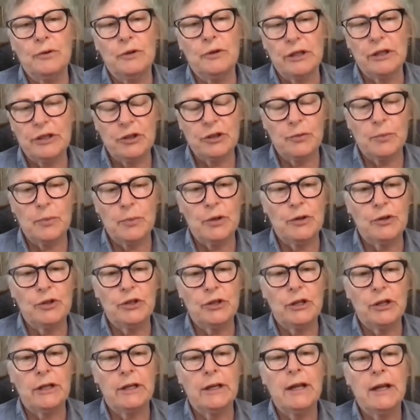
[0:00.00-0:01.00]

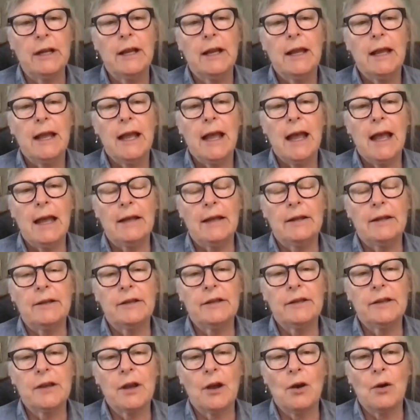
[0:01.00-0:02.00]
distribution? And
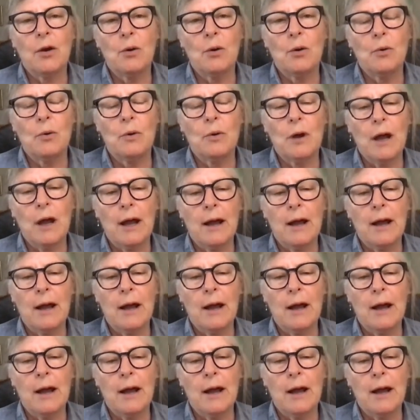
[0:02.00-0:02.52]
so